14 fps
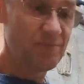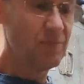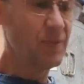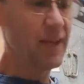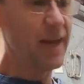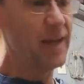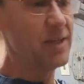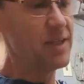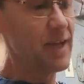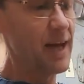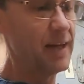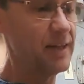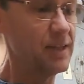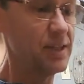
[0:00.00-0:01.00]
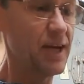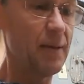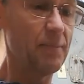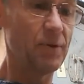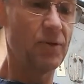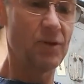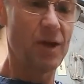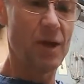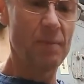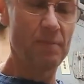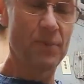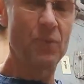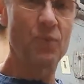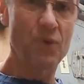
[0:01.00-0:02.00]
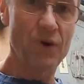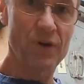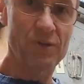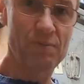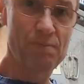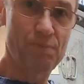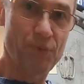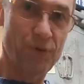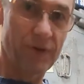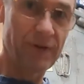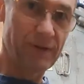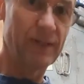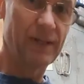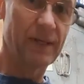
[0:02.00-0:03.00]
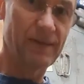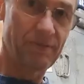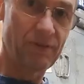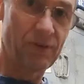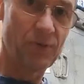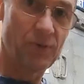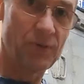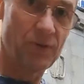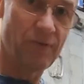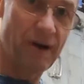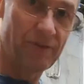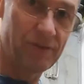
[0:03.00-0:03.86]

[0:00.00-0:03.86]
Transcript: the edges aren't the sharpest, but works brilliantly for doing the rough